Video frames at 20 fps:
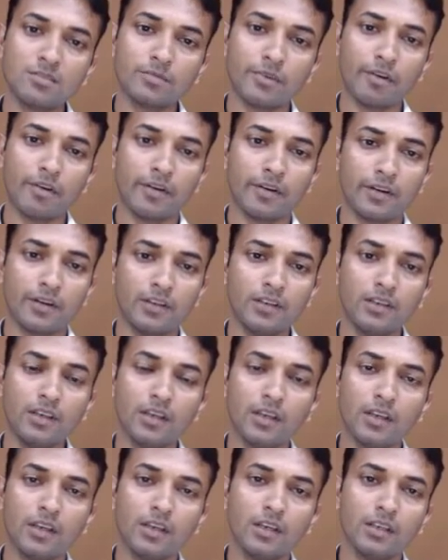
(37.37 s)
highest
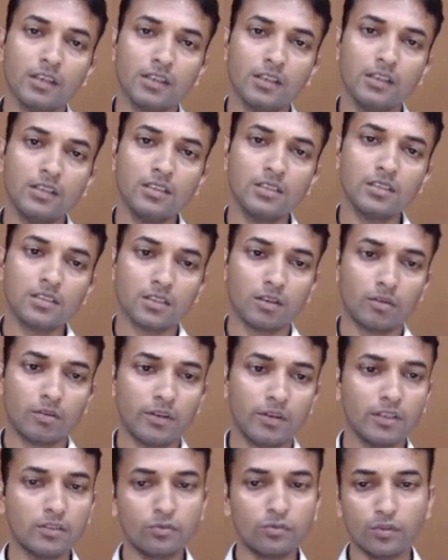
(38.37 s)
priority is
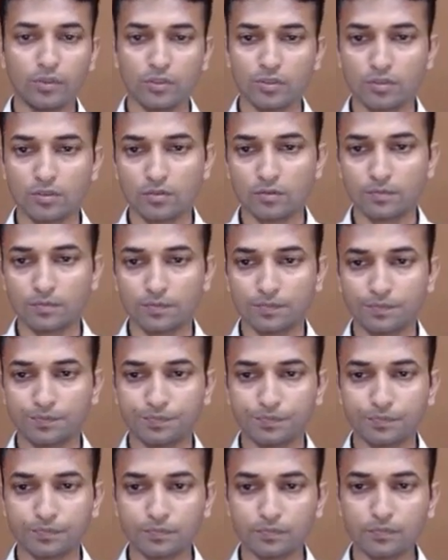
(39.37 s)
served as first.
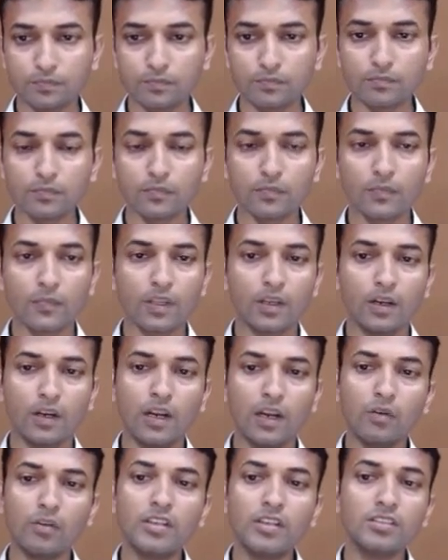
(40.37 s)

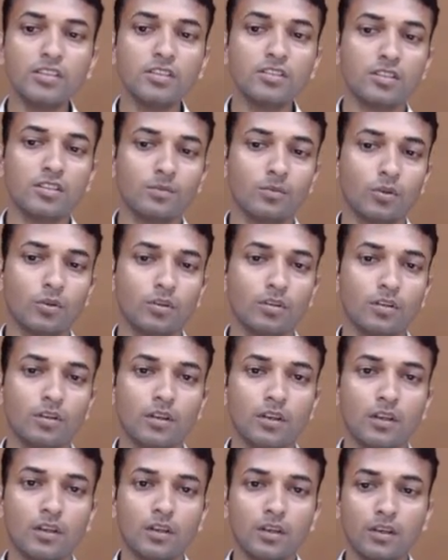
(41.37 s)
Now decision mode.
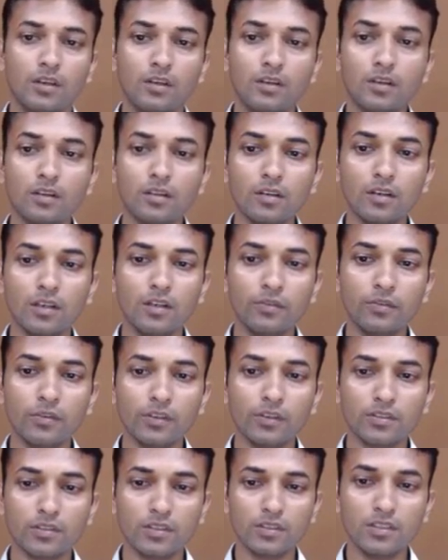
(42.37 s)
Here the
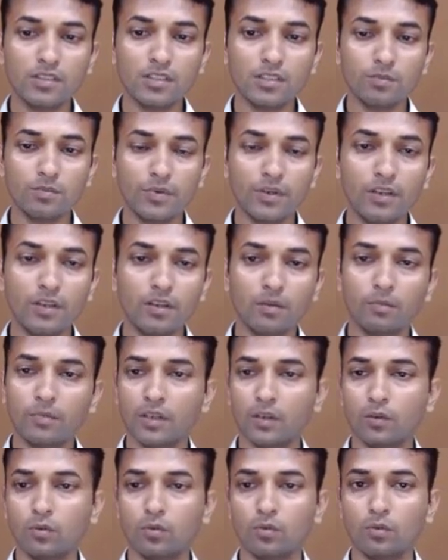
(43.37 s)
difference is
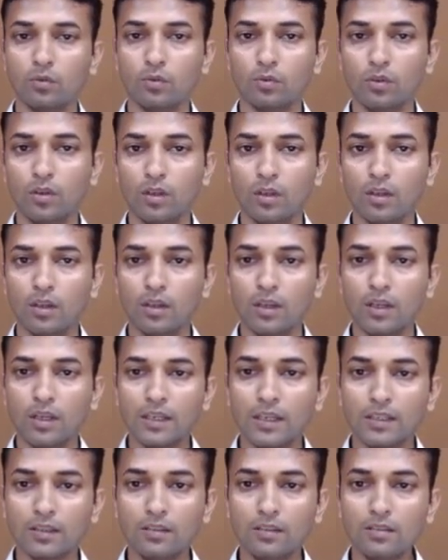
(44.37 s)
preemptive.
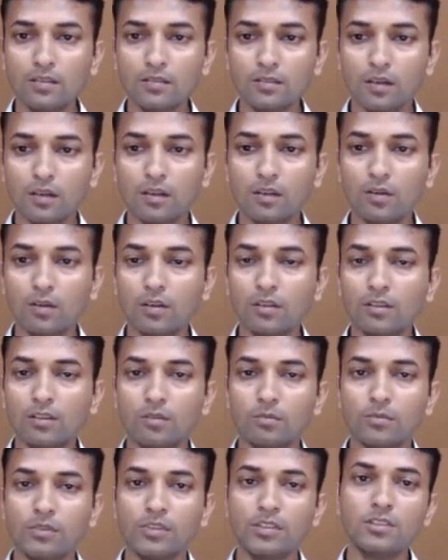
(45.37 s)
This
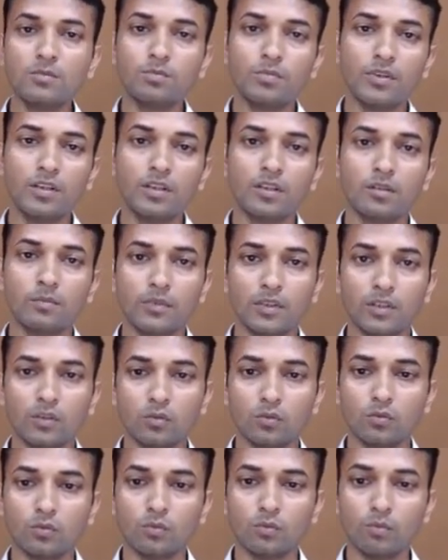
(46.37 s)
algorithm is
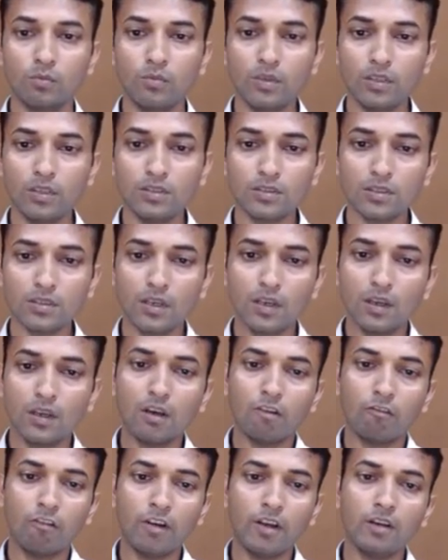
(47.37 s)
preemptive means
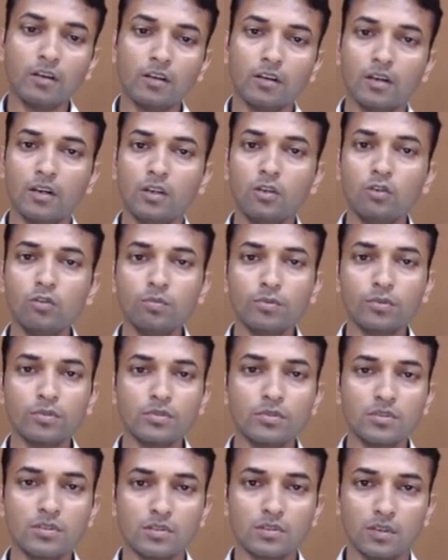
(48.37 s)
when a new
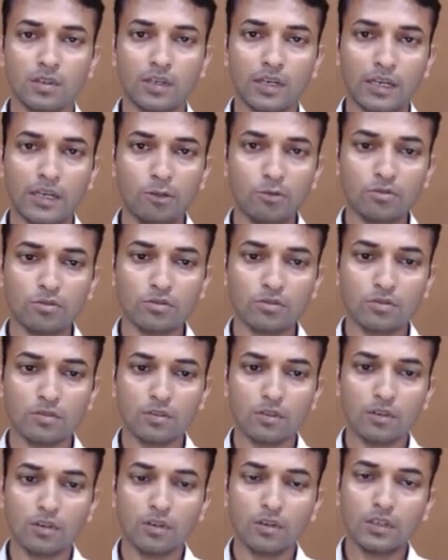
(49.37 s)
process arrives,
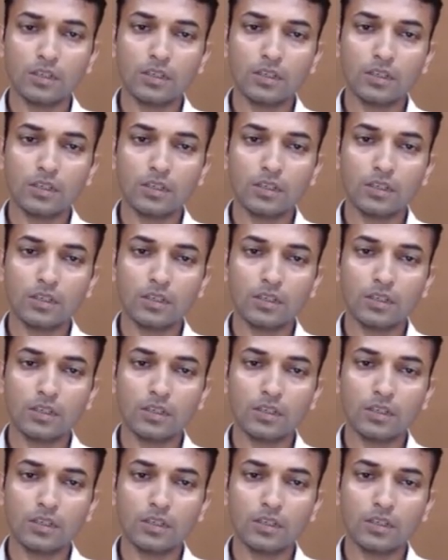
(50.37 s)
